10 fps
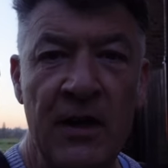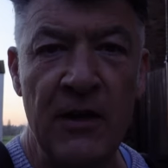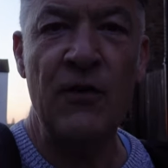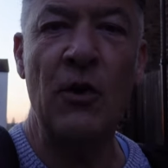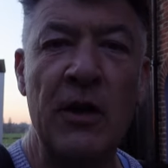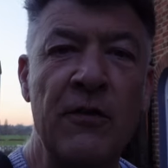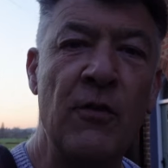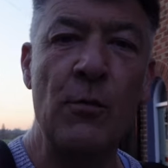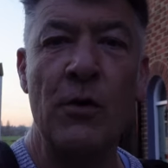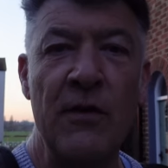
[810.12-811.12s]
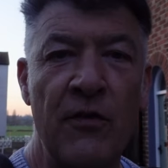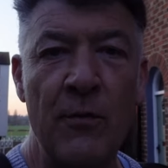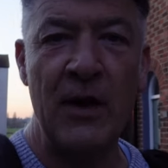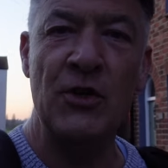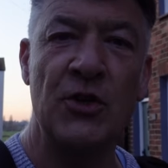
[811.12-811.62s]
if you're looking for more
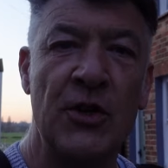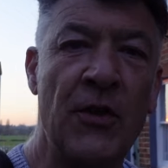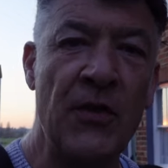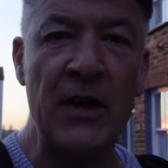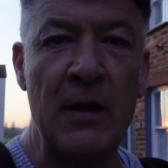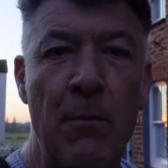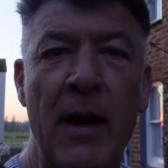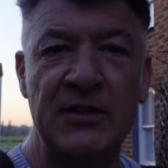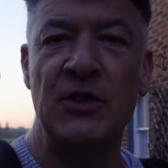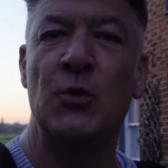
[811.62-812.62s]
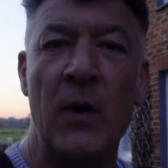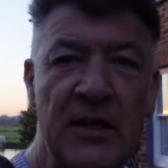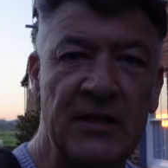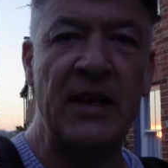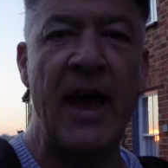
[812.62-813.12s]
information on the
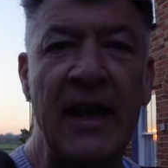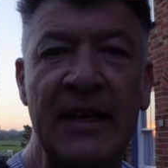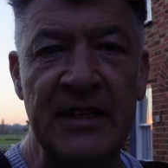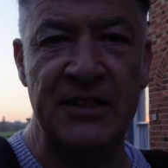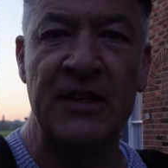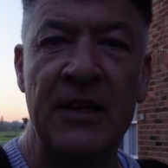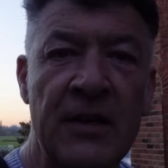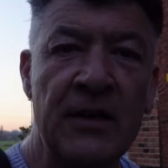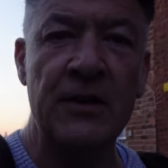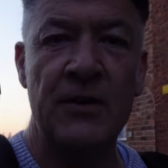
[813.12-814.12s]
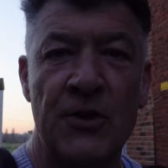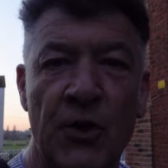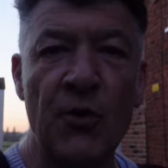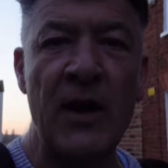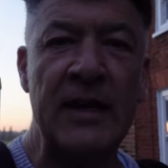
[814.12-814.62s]
passageways and alleys there's a
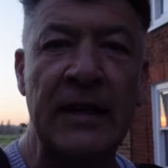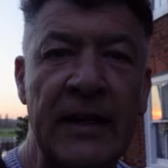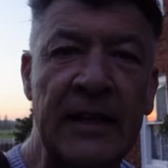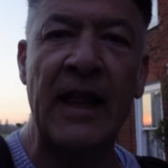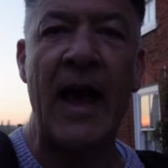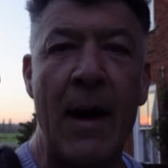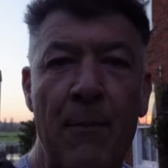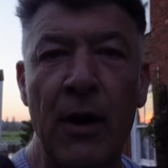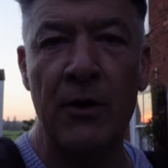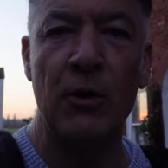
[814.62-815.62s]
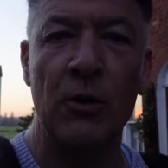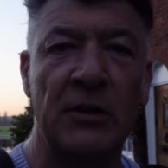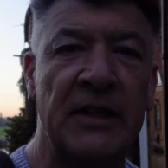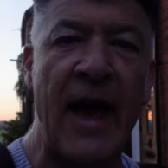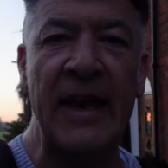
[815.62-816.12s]
great little app
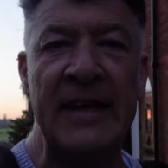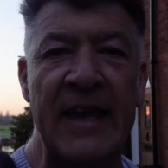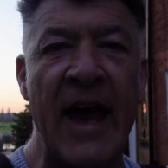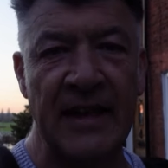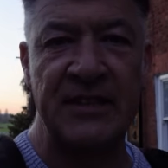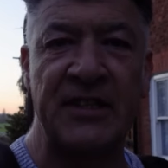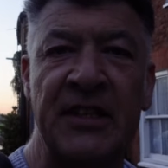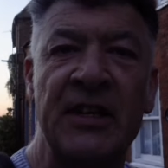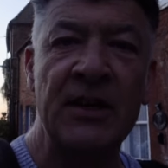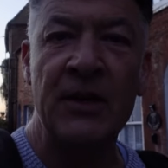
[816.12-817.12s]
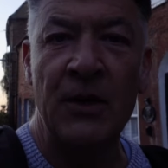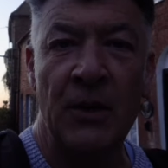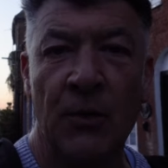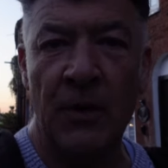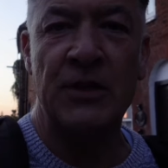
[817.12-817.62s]
called Alley Cats
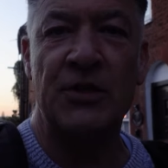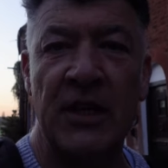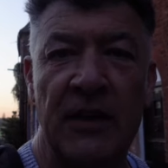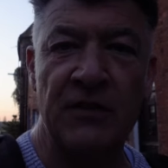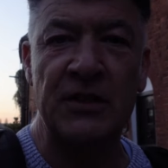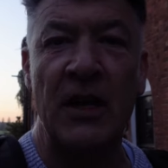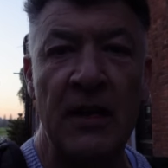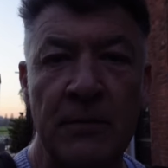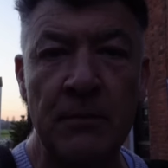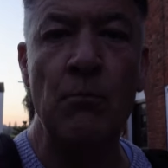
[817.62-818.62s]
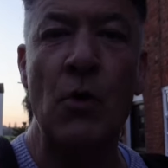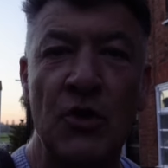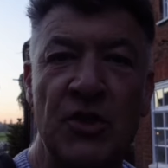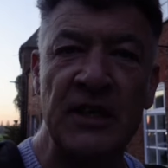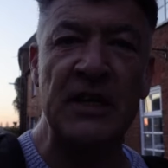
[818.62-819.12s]
which gives
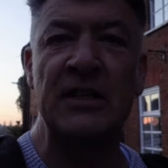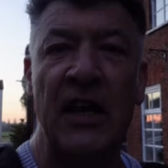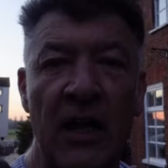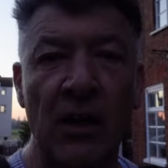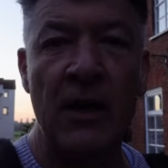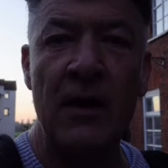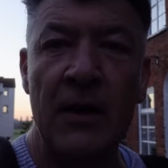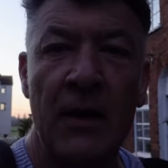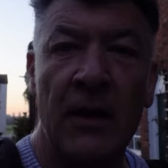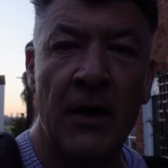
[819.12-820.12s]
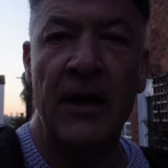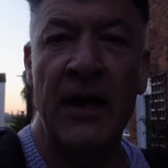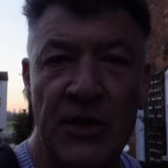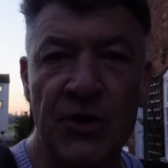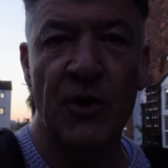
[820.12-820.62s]
much detail and
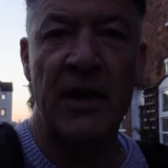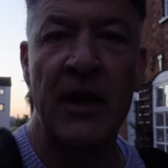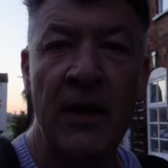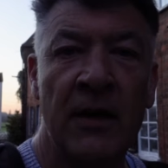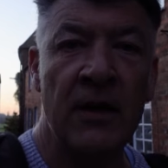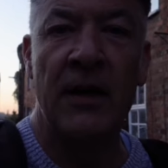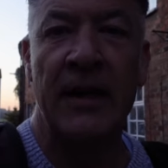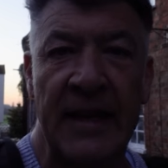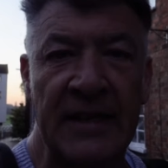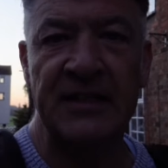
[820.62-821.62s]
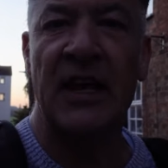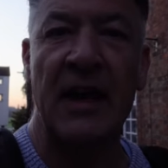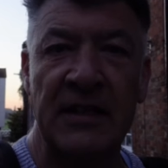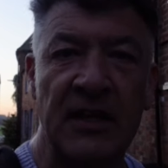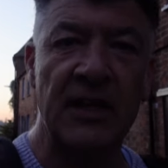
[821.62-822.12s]
history and
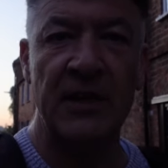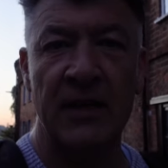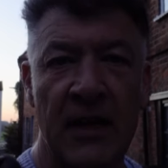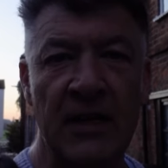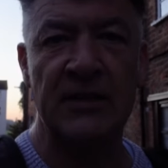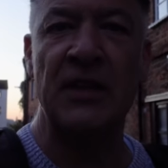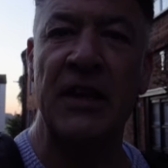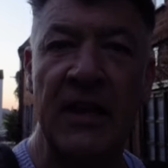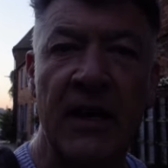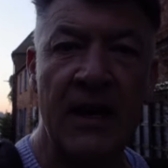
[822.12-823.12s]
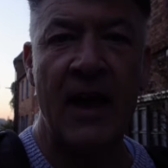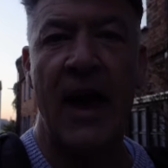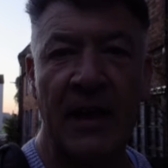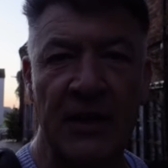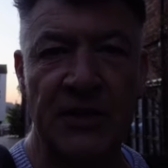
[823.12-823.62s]
insight into the
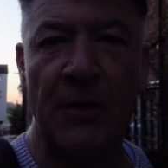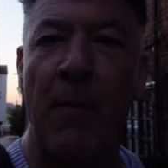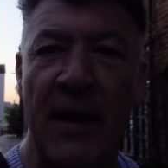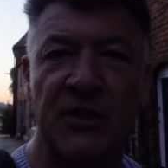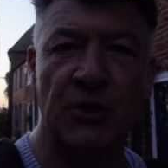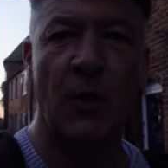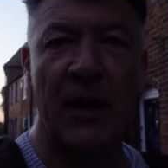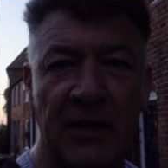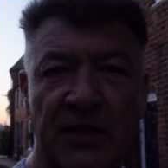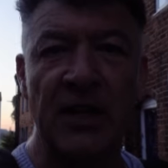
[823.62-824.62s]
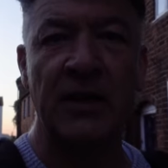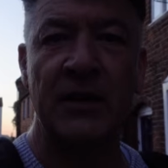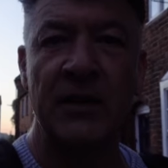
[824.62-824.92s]
alleys and passageways.